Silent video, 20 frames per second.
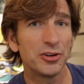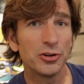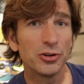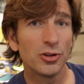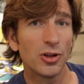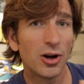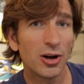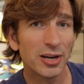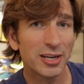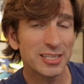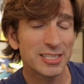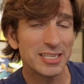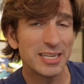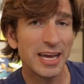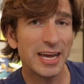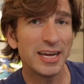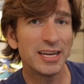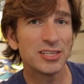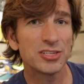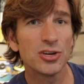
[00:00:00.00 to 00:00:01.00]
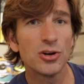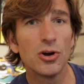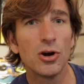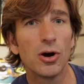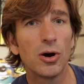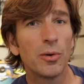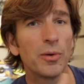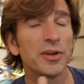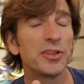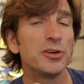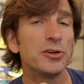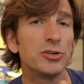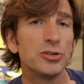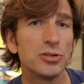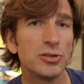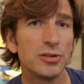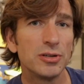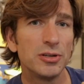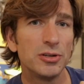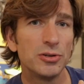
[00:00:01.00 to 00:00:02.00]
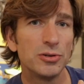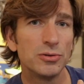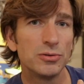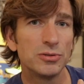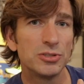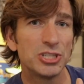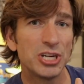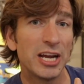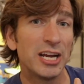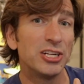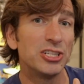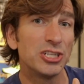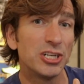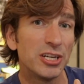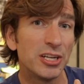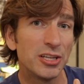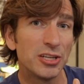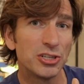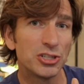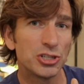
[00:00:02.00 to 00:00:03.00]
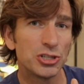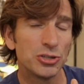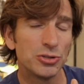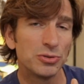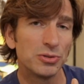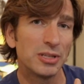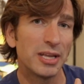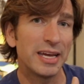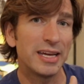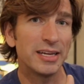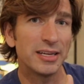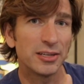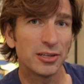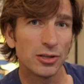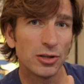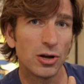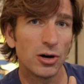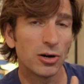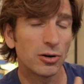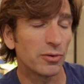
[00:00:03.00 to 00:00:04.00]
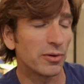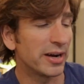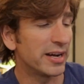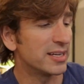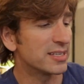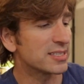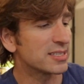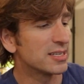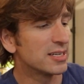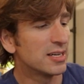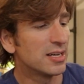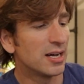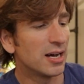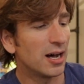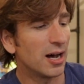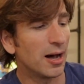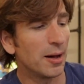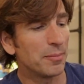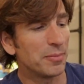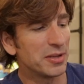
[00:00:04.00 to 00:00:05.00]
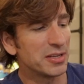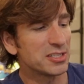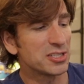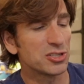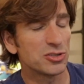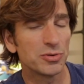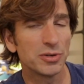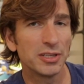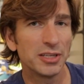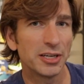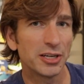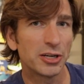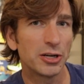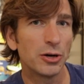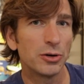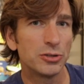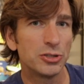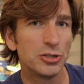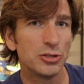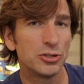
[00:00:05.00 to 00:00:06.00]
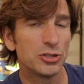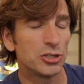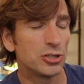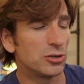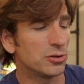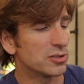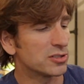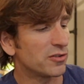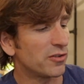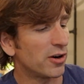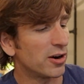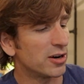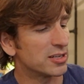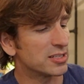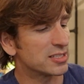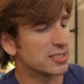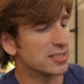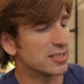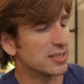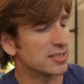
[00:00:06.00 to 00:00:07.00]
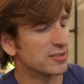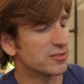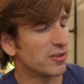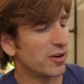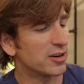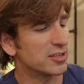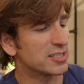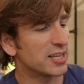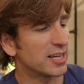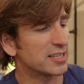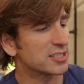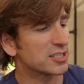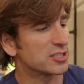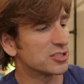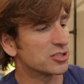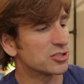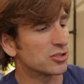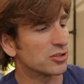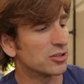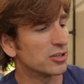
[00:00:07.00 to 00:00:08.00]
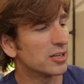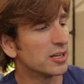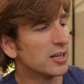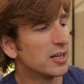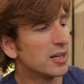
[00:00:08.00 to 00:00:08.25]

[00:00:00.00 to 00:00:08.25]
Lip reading: longest days, or whether you change into this shoe late in a long race, this is really a go-to shoe as far as that's concerned.